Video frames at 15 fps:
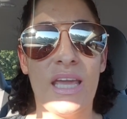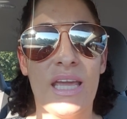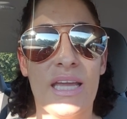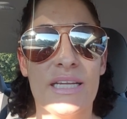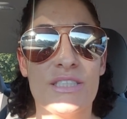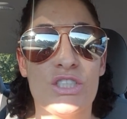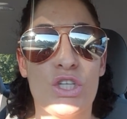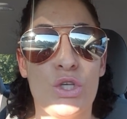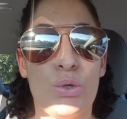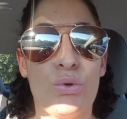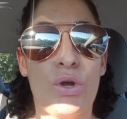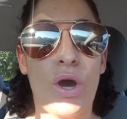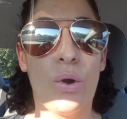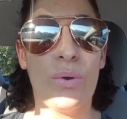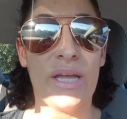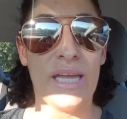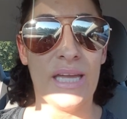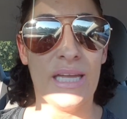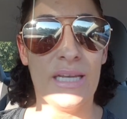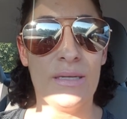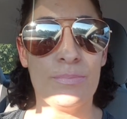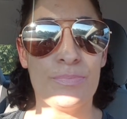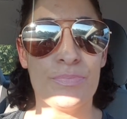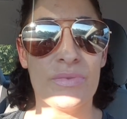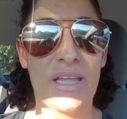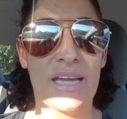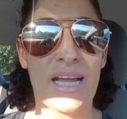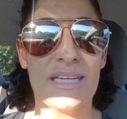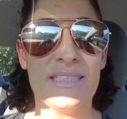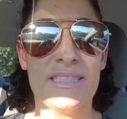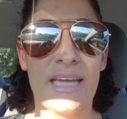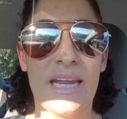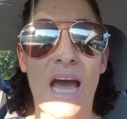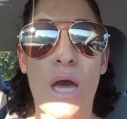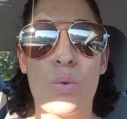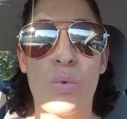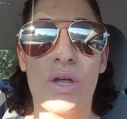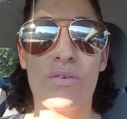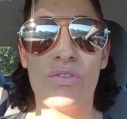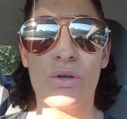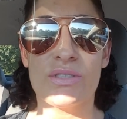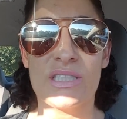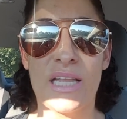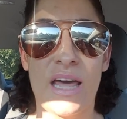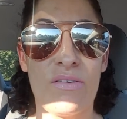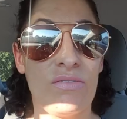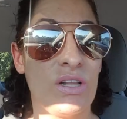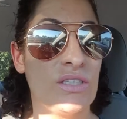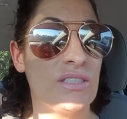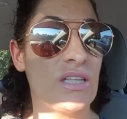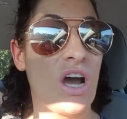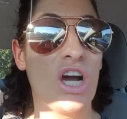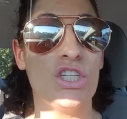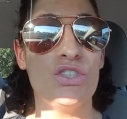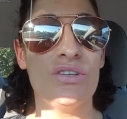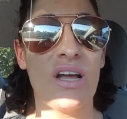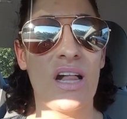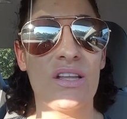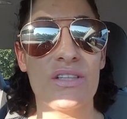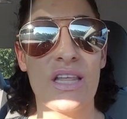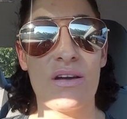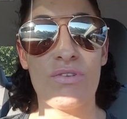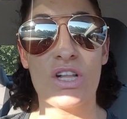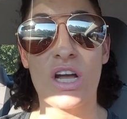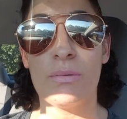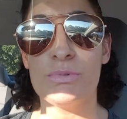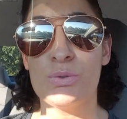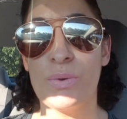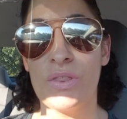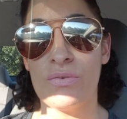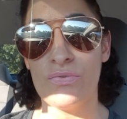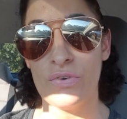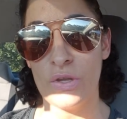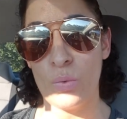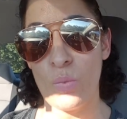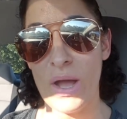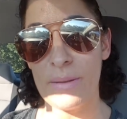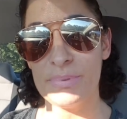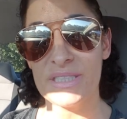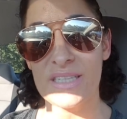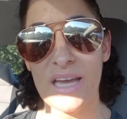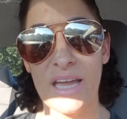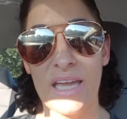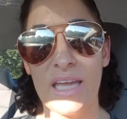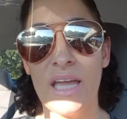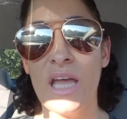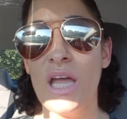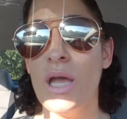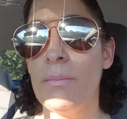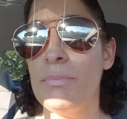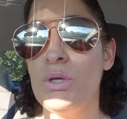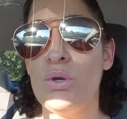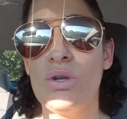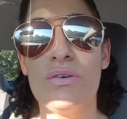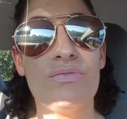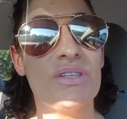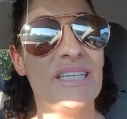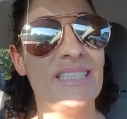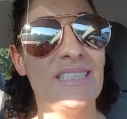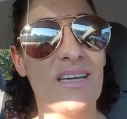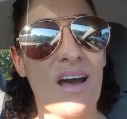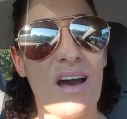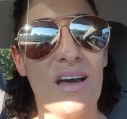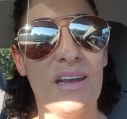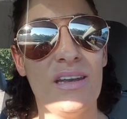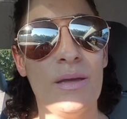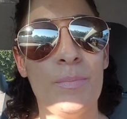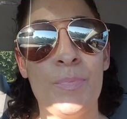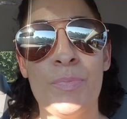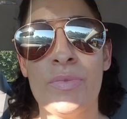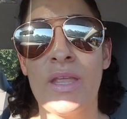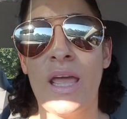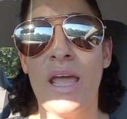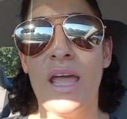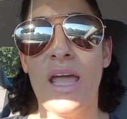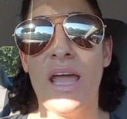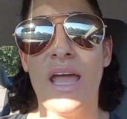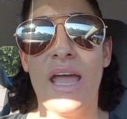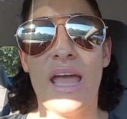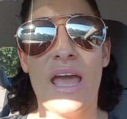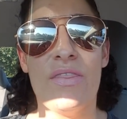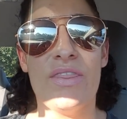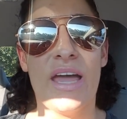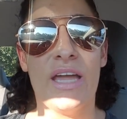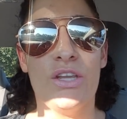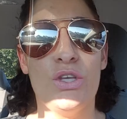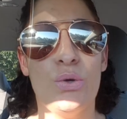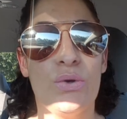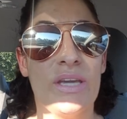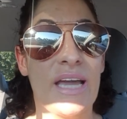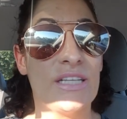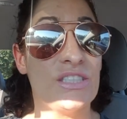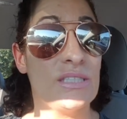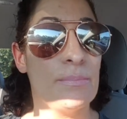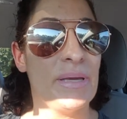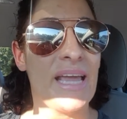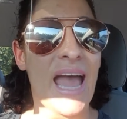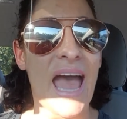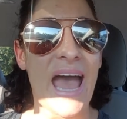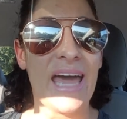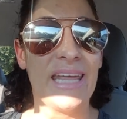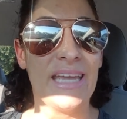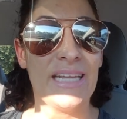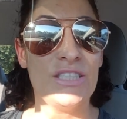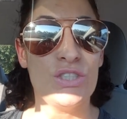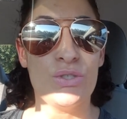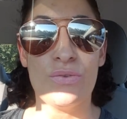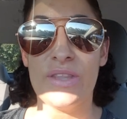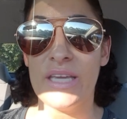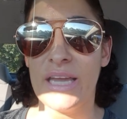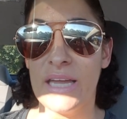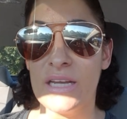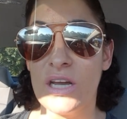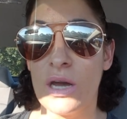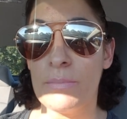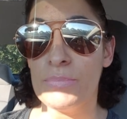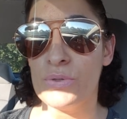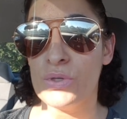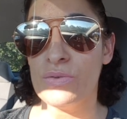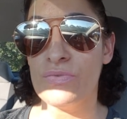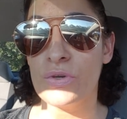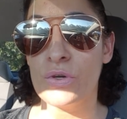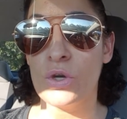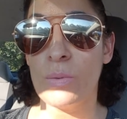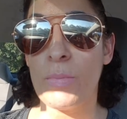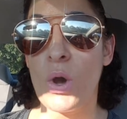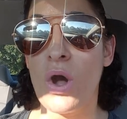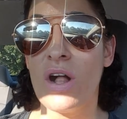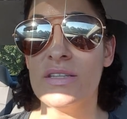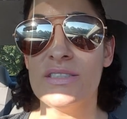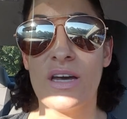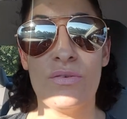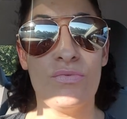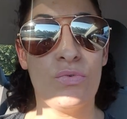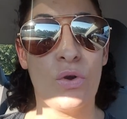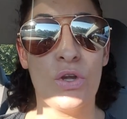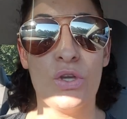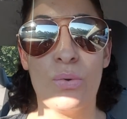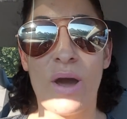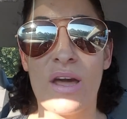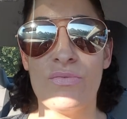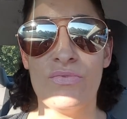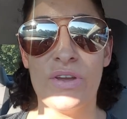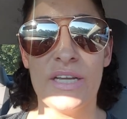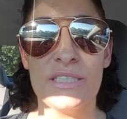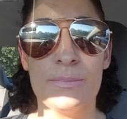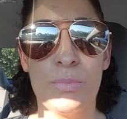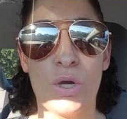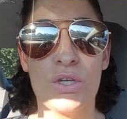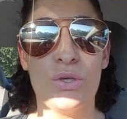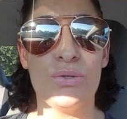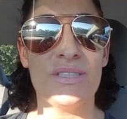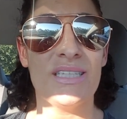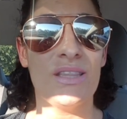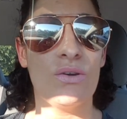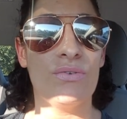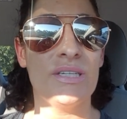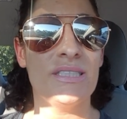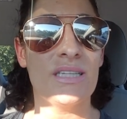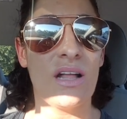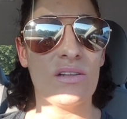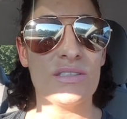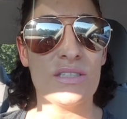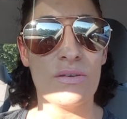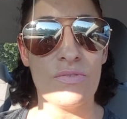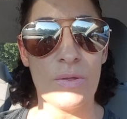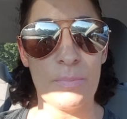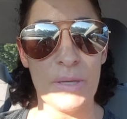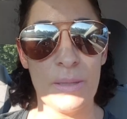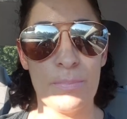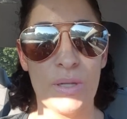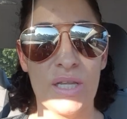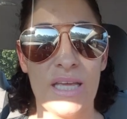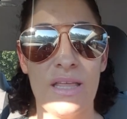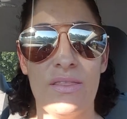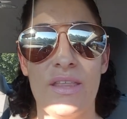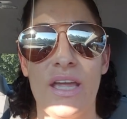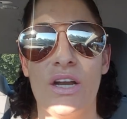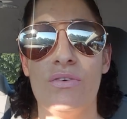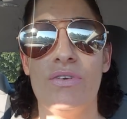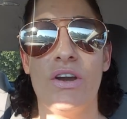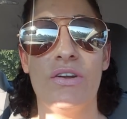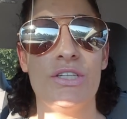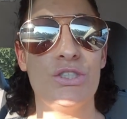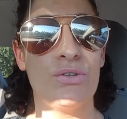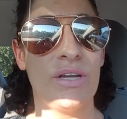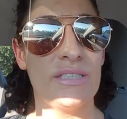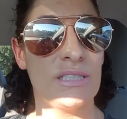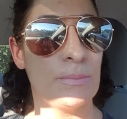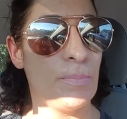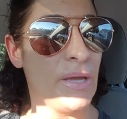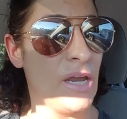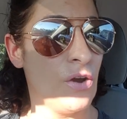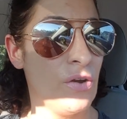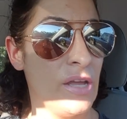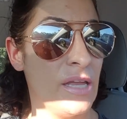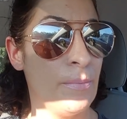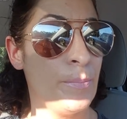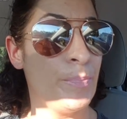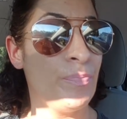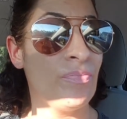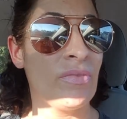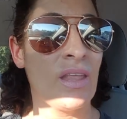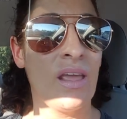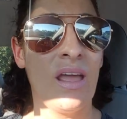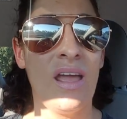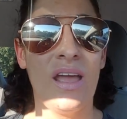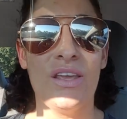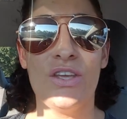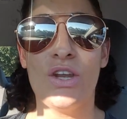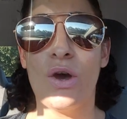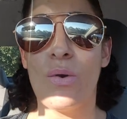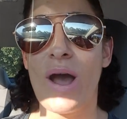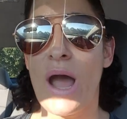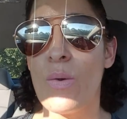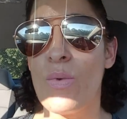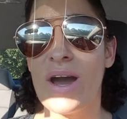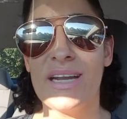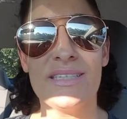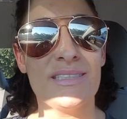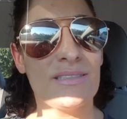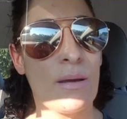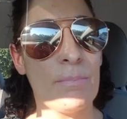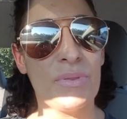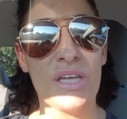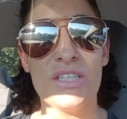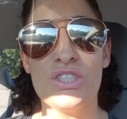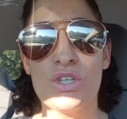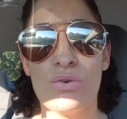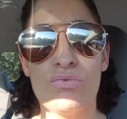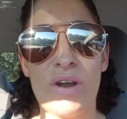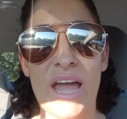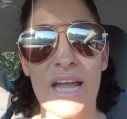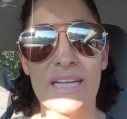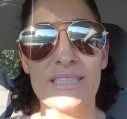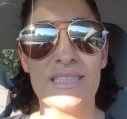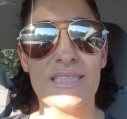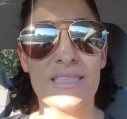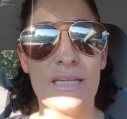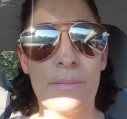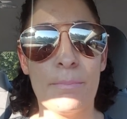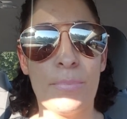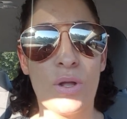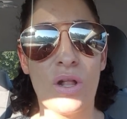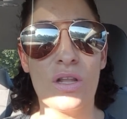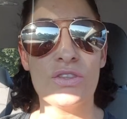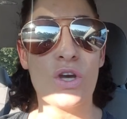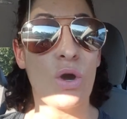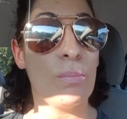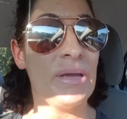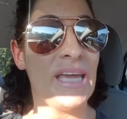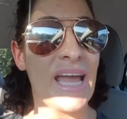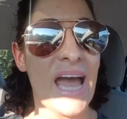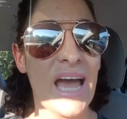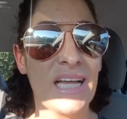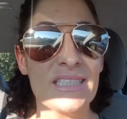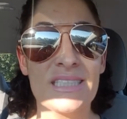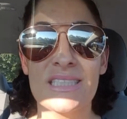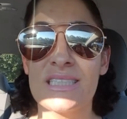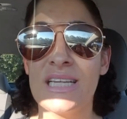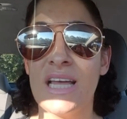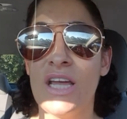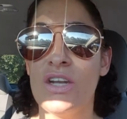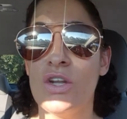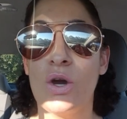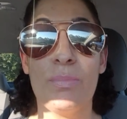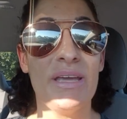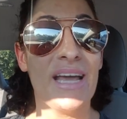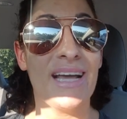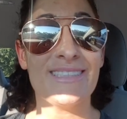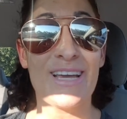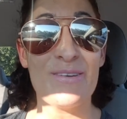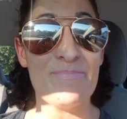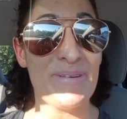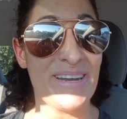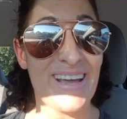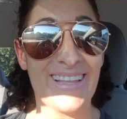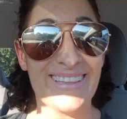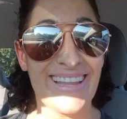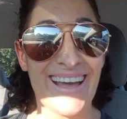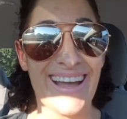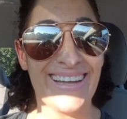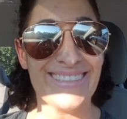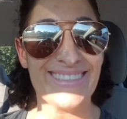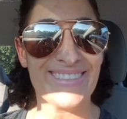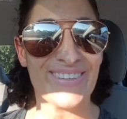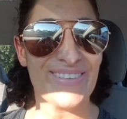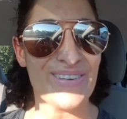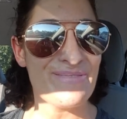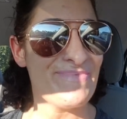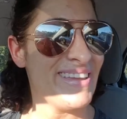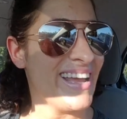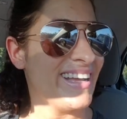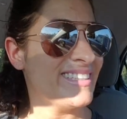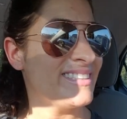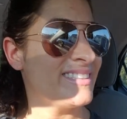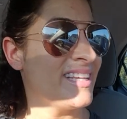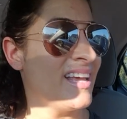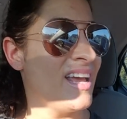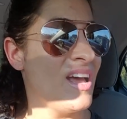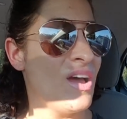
it's you go in, like I said, on one of those levels. The $100 level comes with a free website, beautifully done. And then you get to be added to the income proof group, all done for you on Facebook. You see the results of the people in there, very transparent. You know, I wanted something direct, simple, no BS. No BS, I've been online, so no BS,